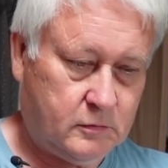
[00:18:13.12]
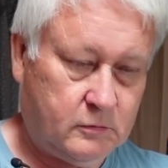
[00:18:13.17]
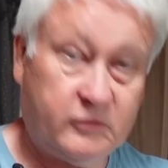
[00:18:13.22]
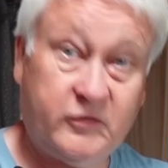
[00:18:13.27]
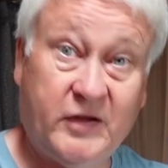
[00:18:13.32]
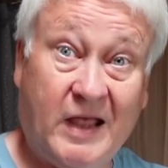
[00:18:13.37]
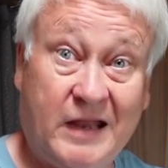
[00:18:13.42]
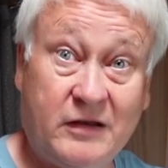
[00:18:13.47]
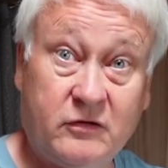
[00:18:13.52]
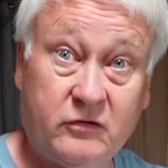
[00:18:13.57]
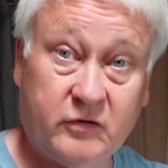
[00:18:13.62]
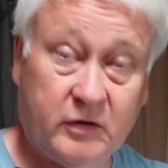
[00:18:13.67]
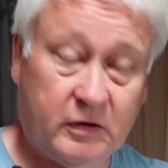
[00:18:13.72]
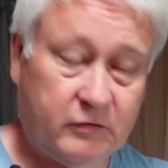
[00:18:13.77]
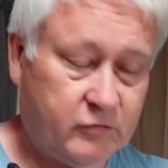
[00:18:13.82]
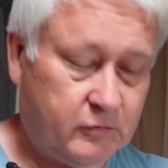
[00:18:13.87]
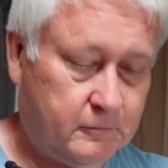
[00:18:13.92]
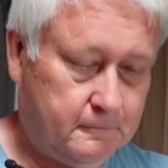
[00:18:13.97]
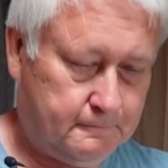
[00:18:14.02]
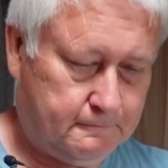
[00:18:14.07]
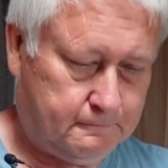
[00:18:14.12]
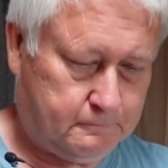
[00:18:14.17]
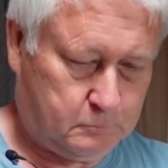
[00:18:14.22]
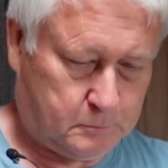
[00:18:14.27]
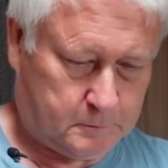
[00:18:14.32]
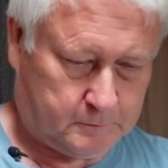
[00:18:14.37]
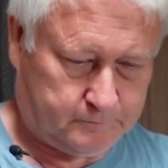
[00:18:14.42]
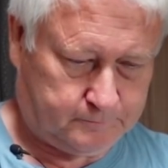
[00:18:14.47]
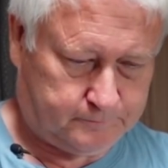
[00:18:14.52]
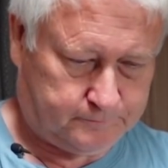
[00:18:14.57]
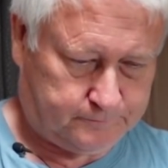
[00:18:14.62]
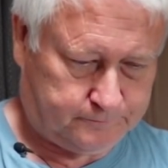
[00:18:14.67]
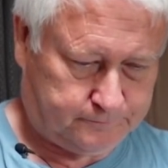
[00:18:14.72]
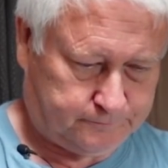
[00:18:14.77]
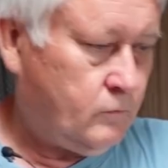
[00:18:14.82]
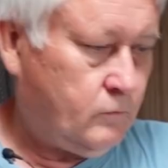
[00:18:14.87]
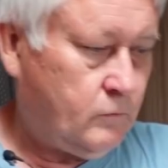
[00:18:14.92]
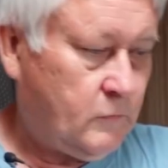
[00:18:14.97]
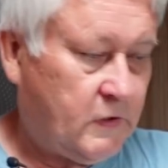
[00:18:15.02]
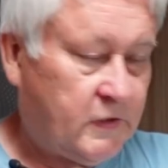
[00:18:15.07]
tent even.
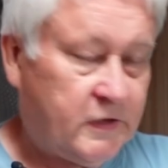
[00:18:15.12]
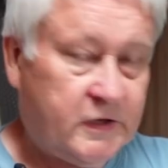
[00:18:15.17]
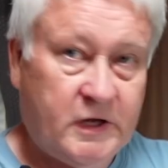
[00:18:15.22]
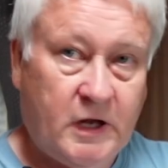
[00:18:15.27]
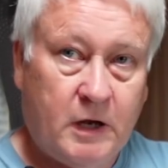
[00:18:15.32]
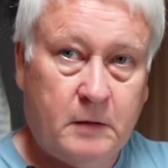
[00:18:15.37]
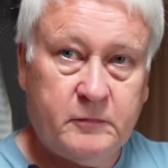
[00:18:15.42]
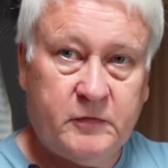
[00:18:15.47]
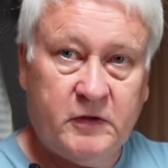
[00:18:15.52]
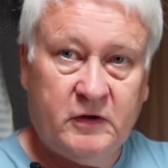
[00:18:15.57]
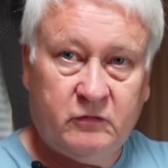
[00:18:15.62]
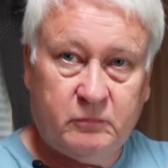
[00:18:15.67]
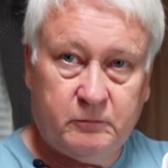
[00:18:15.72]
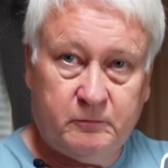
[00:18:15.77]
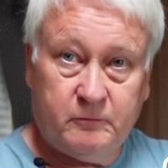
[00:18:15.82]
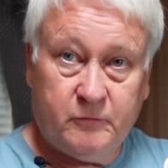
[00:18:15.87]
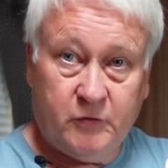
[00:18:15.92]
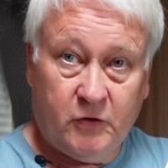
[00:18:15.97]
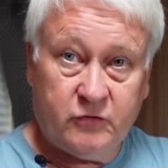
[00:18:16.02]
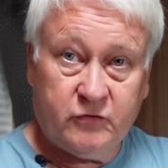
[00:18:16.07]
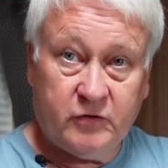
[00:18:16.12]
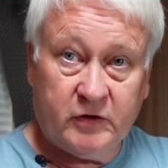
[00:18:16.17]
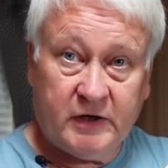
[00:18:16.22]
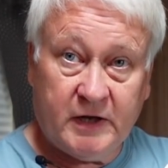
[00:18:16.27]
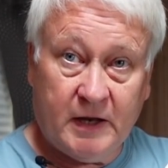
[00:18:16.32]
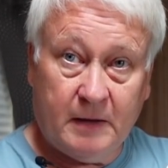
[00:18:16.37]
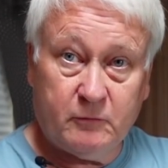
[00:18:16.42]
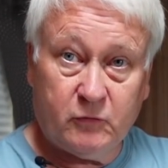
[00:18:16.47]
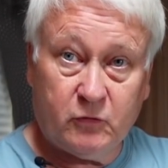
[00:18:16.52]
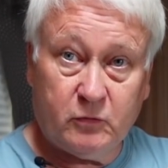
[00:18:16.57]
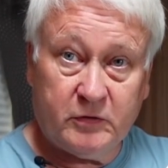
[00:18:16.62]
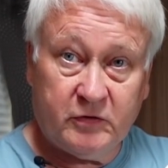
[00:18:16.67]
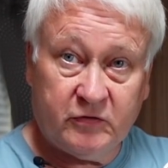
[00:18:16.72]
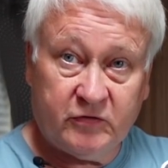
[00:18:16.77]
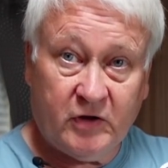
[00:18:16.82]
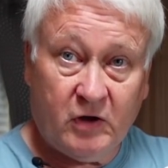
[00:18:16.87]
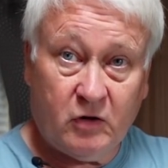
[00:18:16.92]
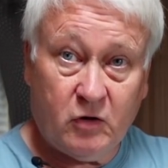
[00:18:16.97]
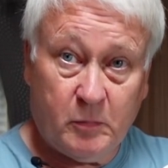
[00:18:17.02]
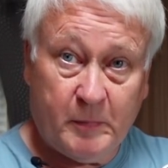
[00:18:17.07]
This version comes with a
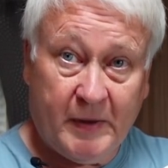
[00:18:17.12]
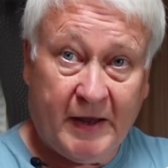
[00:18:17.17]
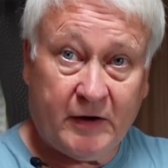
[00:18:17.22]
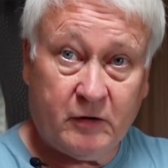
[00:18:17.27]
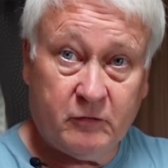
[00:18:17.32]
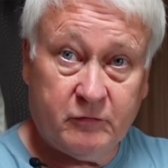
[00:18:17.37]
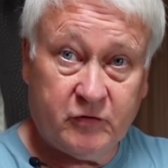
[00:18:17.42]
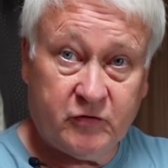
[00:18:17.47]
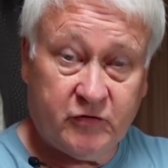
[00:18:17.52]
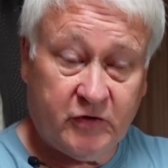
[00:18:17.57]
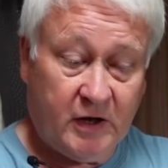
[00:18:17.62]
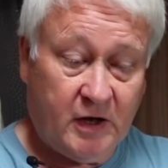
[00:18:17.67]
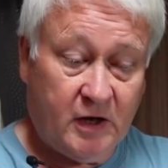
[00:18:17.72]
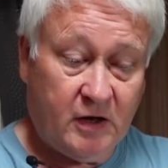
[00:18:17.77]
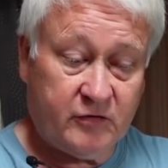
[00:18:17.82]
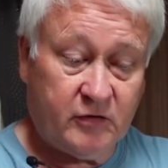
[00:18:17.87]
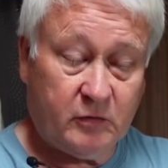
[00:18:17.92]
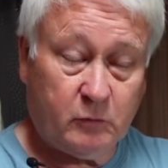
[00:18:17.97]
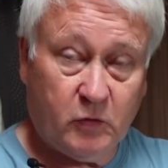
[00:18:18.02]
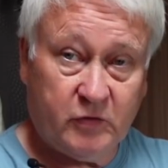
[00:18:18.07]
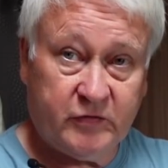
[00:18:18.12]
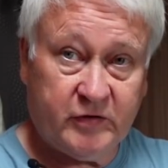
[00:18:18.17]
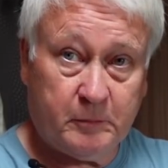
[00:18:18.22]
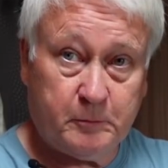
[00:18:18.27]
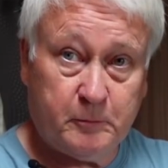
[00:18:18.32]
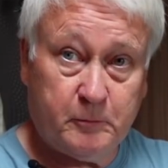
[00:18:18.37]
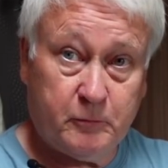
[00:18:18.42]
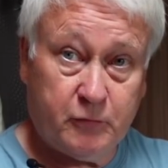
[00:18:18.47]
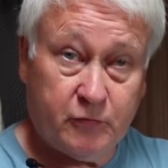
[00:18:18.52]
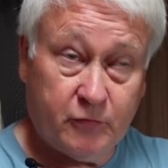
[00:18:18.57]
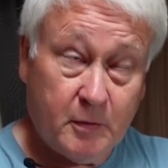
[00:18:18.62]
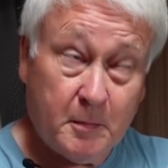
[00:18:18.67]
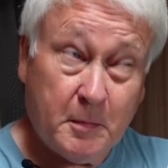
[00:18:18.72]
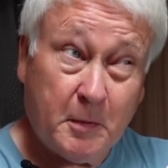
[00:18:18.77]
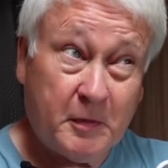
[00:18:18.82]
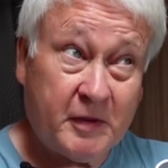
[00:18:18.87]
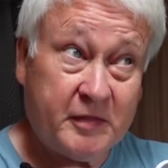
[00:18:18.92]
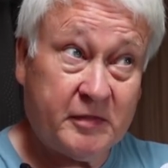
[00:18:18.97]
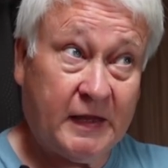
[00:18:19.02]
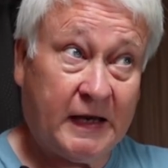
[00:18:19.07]
solar panel for charging, which I
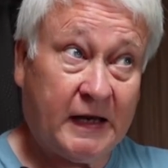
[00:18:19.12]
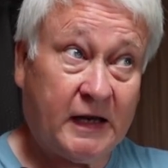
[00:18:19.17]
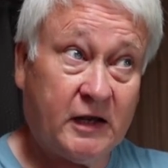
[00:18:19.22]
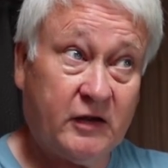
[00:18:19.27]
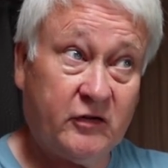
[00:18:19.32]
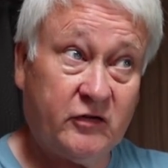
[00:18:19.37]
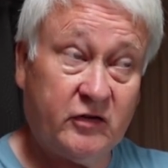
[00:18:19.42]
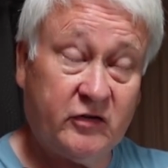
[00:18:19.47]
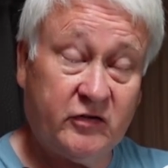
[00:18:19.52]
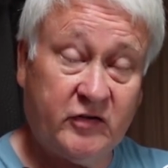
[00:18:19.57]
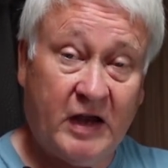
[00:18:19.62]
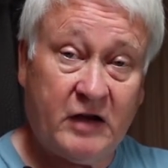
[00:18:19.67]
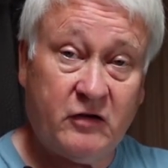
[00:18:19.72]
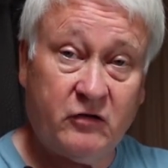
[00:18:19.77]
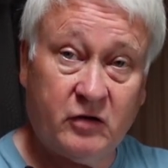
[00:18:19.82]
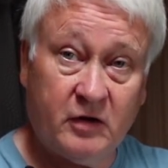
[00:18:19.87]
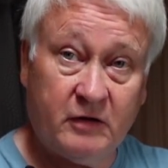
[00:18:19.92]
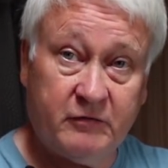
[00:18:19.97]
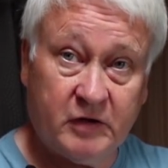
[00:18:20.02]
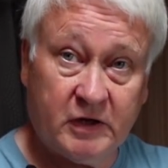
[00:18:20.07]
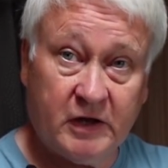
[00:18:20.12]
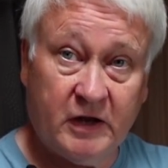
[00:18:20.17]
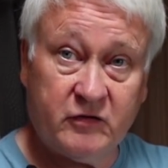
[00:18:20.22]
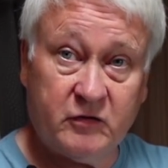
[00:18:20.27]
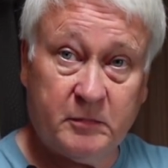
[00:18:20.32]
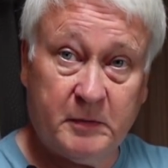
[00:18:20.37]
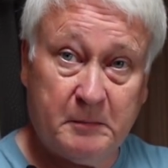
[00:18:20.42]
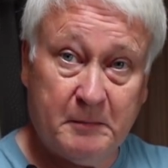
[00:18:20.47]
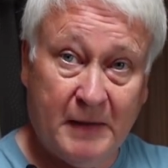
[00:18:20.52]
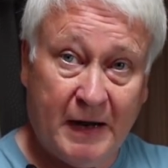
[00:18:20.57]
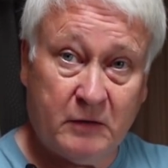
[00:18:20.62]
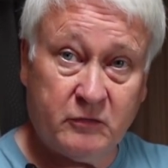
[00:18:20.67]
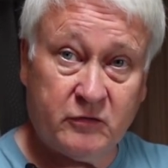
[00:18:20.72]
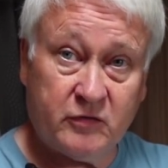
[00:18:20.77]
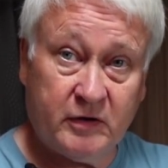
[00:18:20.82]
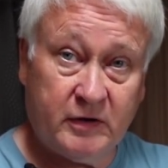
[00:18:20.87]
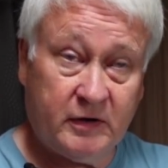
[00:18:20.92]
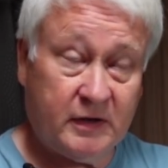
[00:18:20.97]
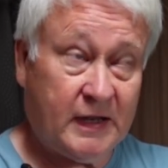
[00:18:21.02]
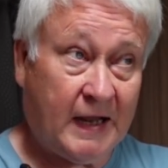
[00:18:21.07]
probably think is essential if you're going to be
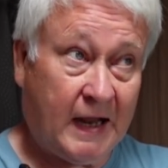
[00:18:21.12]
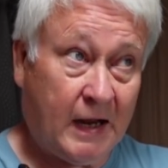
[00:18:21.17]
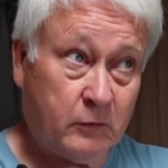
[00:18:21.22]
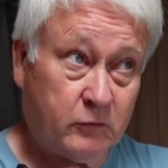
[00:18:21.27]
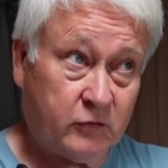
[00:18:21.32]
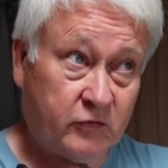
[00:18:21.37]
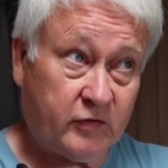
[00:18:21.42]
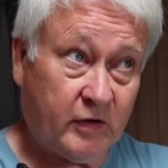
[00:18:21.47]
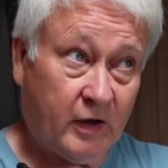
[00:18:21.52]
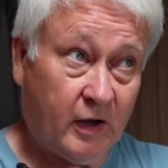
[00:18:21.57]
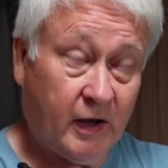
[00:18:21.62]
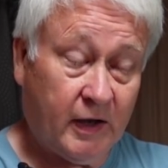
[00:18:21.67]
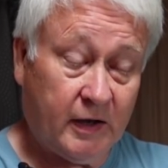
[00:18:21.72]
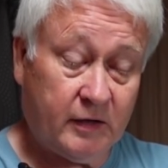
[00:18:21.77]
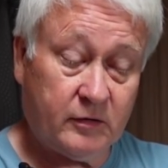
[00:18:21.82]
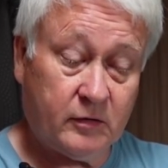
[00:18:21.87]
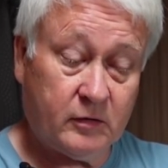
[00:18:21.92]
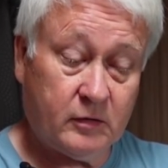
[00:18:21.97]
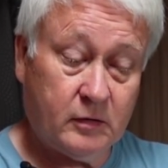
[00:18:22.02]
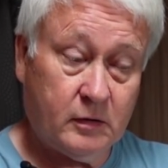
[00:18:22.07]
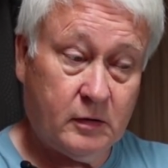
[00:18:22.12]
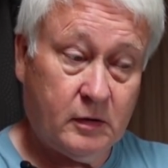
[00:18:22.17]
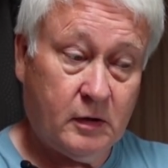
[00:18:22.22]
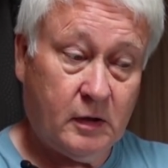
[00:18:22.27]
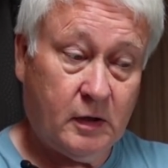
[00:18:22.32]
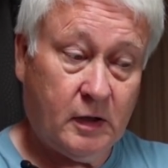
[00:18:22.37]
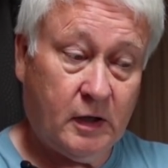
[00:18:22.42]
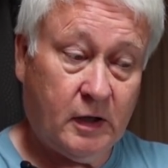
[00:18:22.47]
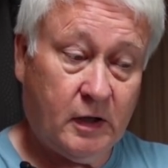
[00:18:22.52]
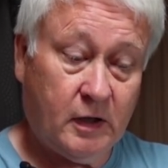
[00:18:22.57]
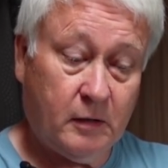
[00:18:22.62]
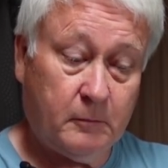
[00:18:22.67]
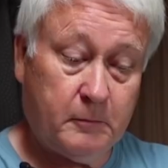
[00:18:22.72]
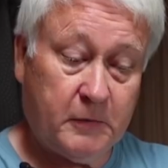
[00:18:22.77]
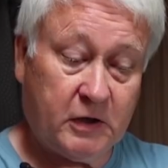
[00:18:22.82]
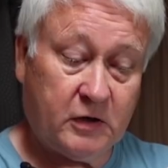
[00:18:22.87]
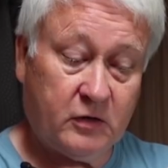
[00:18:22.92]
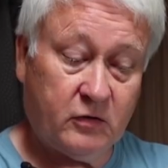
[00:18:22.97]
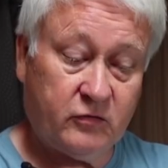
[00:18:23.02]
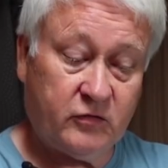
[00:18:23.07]
mounting it outside,
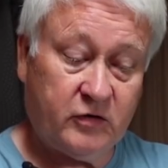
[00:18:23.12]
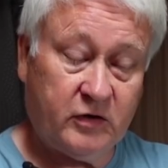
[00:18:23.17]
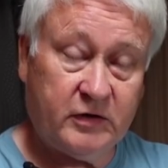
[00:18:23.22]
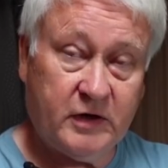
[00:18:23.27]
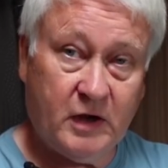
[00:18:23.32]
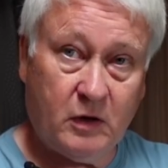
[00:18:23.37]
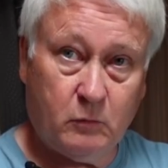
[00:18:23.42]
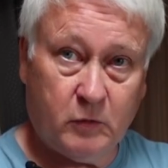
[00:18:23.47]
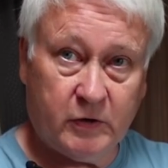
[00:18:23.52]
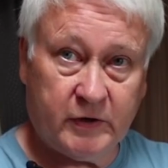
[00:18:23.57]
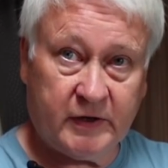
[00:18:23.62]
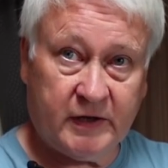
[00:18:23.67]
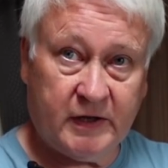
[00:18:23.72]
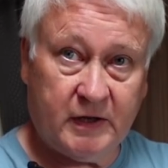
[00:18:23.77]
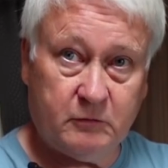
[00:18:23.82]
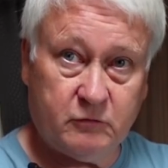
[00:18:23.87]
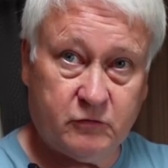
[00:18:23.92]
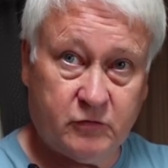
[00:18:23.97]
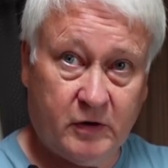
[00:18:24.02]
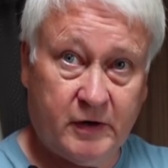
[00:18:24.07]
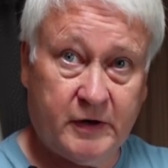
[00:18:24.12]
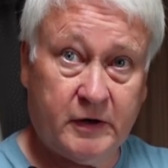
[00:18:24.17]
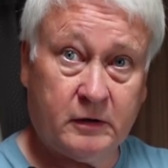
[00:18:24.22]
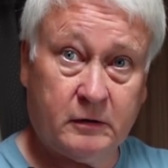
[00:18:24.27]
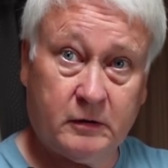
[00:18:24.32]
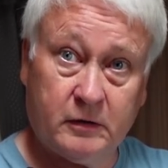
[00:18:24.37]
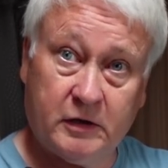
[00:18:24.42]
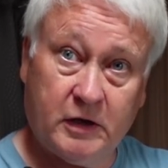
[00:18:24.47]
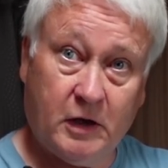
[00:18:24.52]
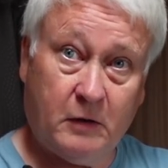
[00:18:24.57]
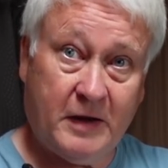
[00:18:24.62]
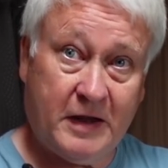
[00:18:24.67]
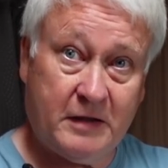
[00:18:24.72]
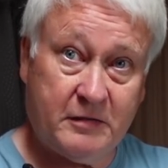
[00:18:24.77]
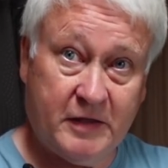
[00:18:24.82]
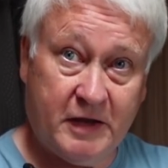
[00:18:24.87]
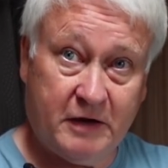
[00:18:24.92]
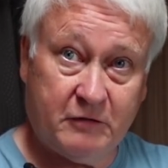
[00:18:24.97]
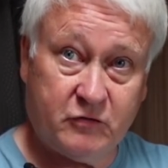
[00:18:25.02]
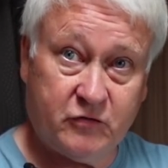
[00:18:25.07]
because you don't want to keep trying to go out
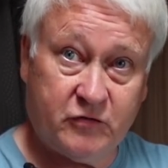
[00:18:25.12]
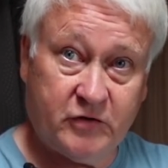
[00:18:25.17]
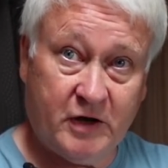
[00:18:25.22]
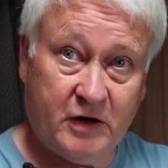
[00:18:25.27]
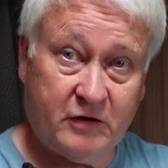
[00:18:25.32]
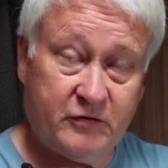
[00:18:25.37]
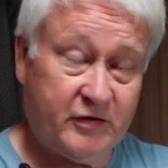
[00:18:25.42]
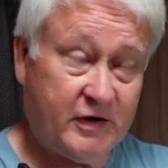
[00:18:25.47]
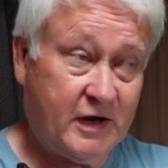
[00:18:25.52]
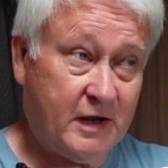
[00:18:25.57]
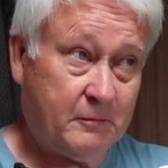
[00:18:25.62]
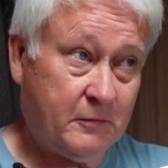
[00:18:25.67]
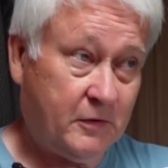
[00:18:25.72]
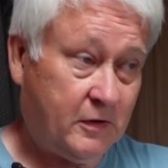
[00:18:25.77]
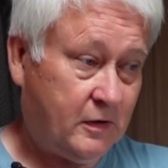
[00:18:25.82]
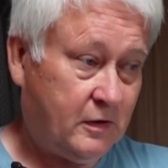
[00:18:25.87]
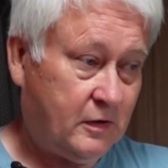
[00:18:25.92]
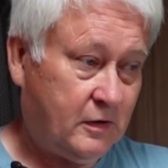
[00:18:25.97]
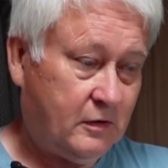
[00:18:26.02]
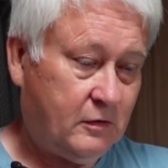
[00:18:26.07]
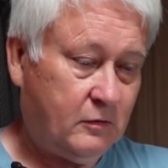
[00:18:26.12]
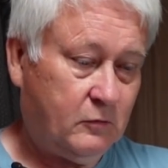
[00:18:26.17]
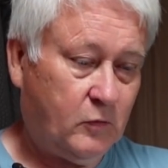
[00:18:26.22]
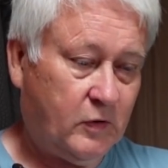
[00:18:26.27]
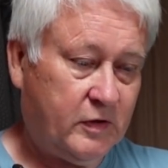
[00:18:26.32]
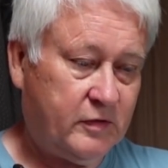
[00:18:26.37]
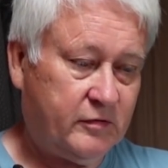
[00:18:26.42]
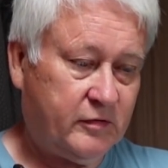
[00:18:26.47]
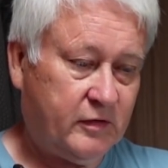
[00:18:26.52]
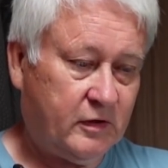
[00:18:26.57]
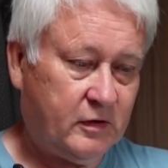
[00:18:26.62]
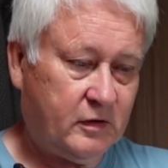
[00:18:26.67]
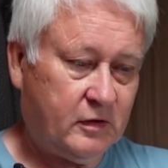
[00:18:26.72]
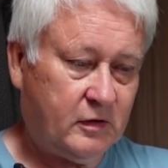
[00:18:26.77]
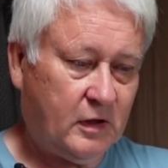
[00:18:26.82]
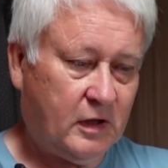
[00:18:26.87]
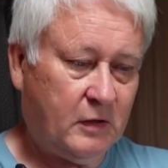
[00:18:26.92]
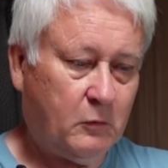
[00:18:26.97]
there and charge it up with a